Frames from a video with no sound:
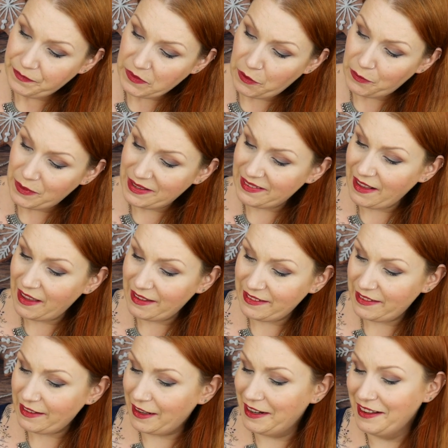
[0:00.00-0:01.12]
No, it's
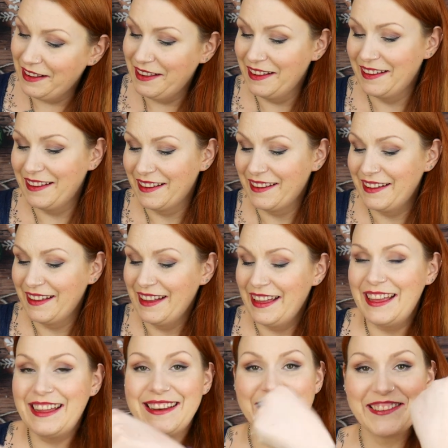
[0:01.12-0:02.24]
nice.
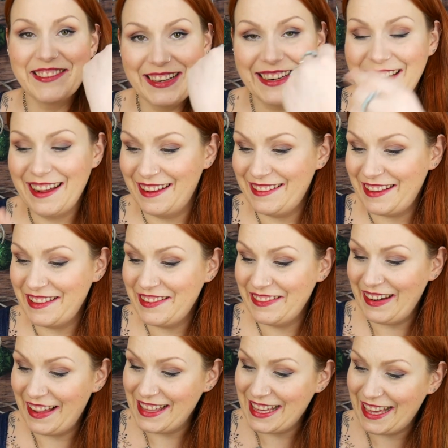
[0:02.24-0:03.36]
It is really nice. I
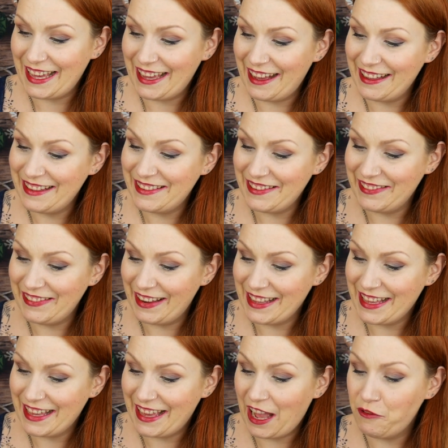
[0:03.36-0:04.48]
do like it. I
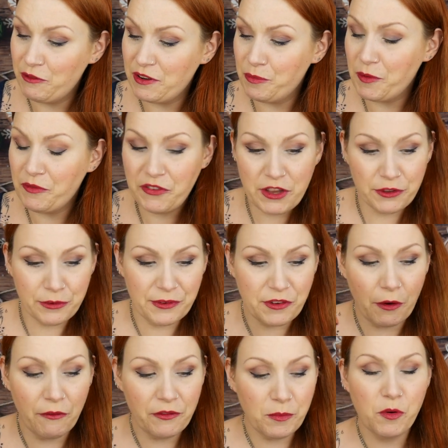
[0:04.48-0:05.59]
would have preferred to have
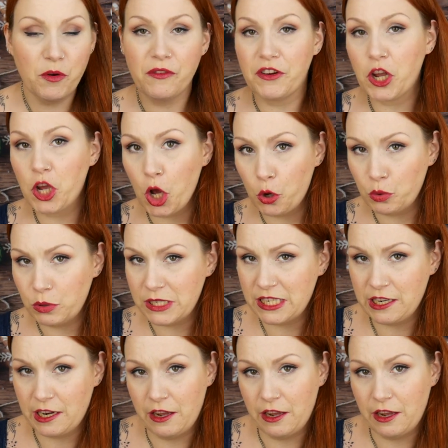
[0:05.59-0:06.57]
gone for more of a goldy